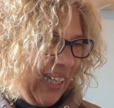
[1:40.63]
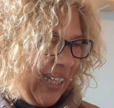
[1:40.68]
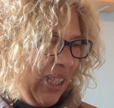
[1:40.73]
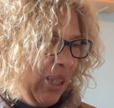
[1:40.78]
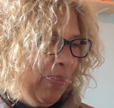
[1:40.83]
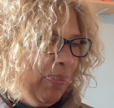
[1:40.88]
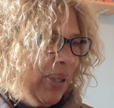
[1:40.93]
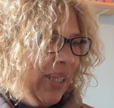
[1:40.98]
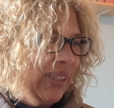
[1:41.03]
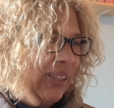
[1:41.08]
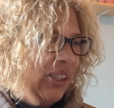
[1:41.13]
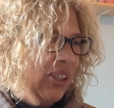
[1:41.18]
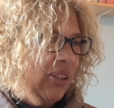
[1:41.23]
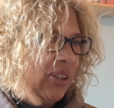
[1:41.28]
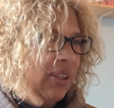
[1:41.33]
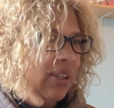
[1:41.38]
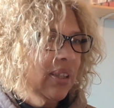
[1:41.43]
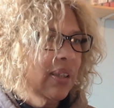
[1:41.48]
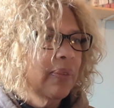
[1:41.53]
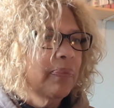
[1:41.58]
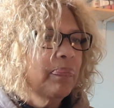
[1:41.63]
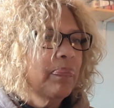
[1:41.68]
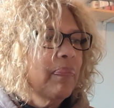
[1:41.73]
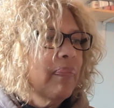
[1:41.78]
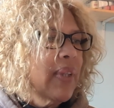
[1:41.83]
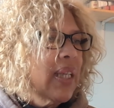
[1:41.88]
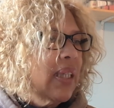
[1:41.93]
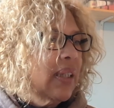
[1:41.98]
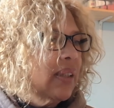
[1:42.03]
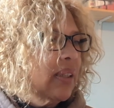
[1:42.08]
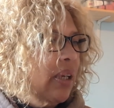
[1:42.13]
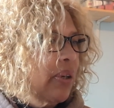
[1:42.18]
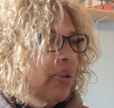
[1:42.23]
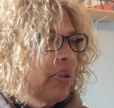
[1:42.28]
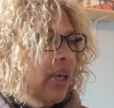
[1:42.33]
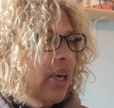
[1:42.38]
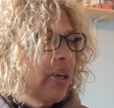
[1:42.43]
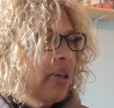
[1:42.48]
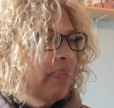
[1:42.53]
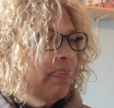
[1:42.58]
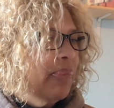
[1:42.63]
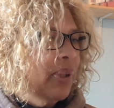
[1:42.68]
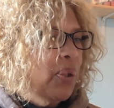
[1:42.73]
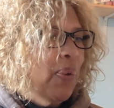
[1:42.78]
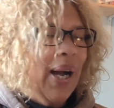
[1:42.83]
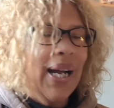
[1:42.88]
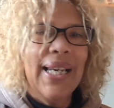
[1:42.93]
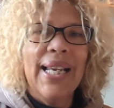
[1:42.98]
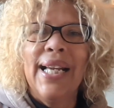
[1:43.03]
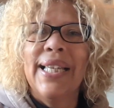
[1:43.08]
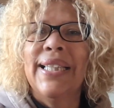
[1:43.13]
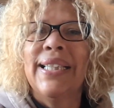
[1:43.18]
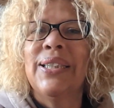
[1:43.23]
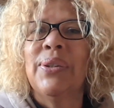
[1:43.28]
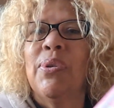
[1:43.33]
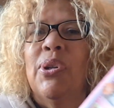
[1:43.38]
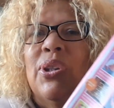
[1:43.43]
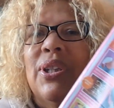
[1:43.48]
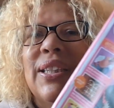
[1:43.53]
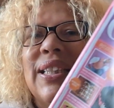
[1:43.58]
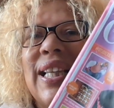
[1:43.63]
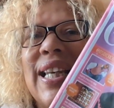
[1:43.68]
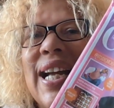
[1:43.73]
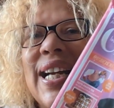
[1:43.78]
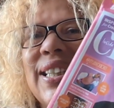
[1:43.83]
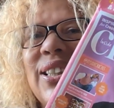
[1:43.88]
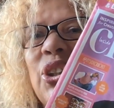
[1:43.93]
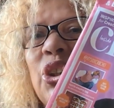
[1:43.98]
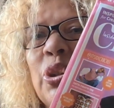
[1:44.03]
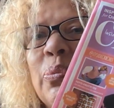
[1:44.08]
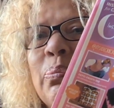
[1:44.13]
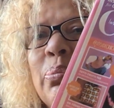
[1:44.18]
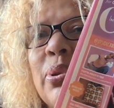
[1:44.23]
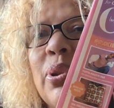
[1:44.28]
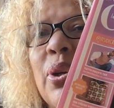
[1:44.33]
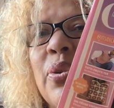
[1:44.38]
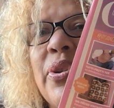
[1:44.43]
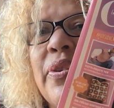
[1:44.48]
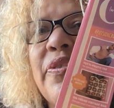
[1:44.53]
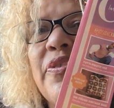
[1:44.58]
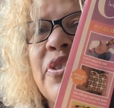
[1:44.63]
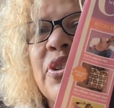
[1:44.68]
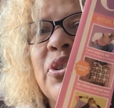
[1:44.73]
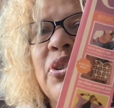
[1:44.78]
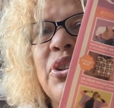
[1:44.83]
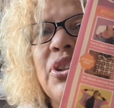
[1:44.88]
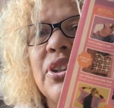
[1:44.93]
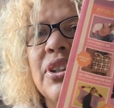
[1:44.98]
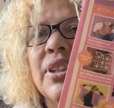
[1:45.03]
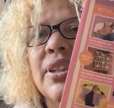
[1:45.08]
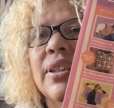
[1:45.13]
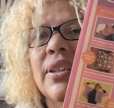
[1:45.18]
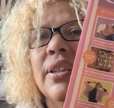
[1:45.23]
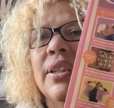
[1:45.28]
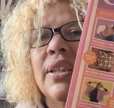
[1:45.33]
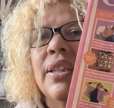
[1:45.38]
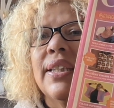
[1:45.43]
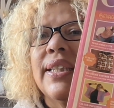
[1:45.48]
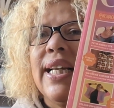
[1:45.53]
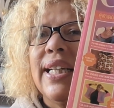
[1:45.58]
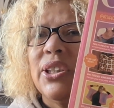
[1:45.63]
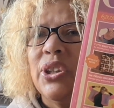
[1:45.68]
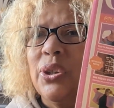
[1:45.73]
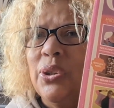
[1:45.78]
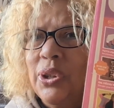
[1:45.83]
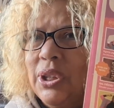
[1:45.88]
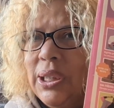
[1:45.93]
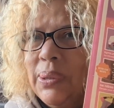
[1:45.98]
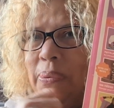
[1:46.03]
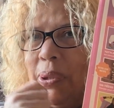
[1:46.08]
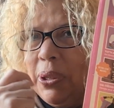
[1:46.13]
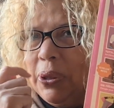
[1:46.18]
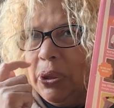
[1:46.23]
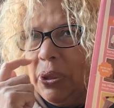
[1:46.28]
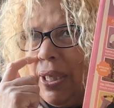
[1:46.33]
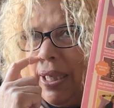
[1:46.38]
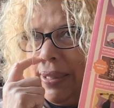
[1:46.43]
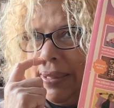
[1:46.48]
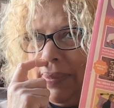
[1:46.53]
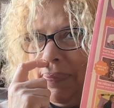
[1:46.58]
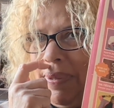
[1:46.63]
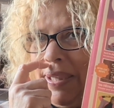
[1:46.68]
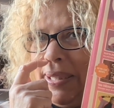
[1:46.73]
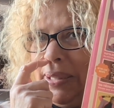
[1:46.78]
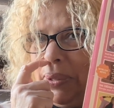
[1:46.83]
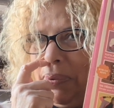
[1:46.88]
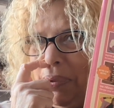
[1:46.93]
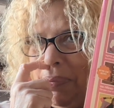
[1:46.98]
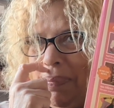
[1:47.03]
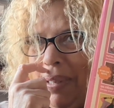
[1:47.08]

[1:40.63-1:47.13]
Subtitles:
your presents. So quite like this one because I like the jumper on the front. And that's usually what attracts me to a